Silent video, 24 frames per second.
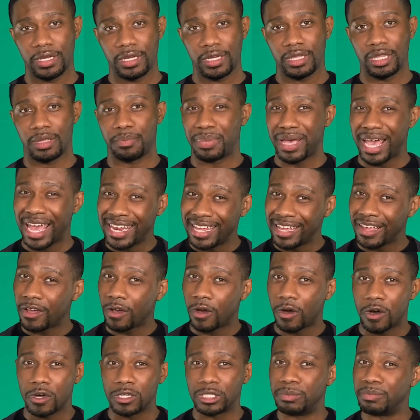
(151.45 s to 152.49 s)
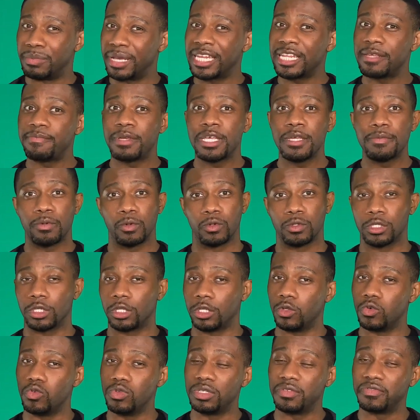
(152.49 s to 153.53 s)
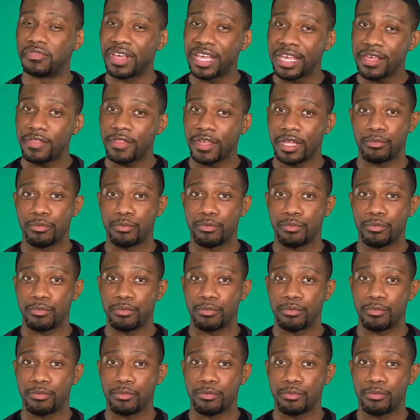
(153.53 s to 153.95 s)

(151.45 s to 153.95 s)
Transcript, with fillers: The panic caused many people to lose faith